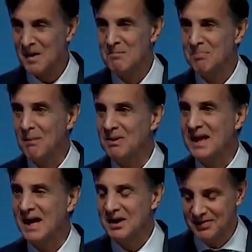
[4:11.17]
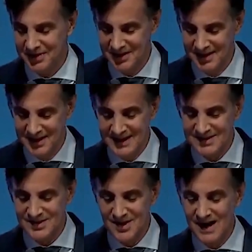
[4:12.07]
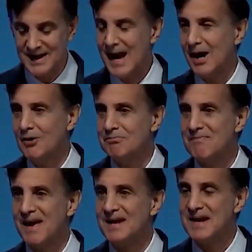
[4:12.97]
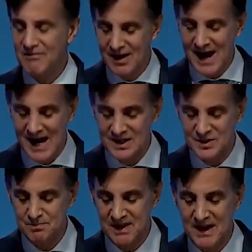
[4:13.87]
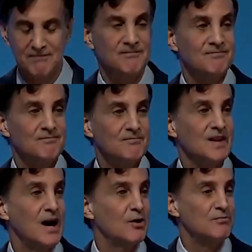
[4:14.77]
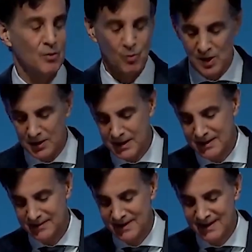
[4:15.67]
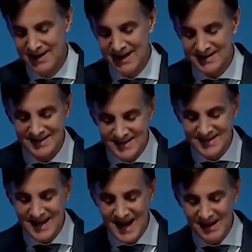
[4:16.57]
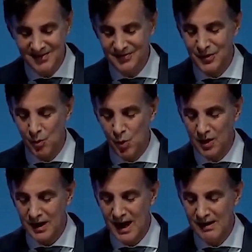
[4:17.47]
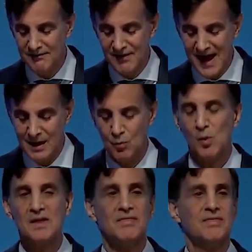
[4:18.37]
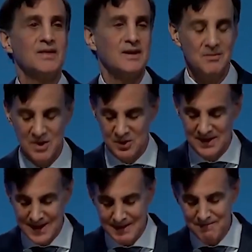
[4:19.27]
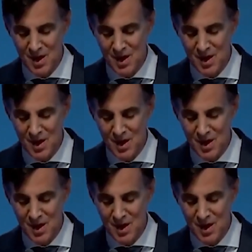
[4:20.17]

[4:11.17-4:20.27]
Public health is not now and never has been a flyover work. It is instead the work of and with the community,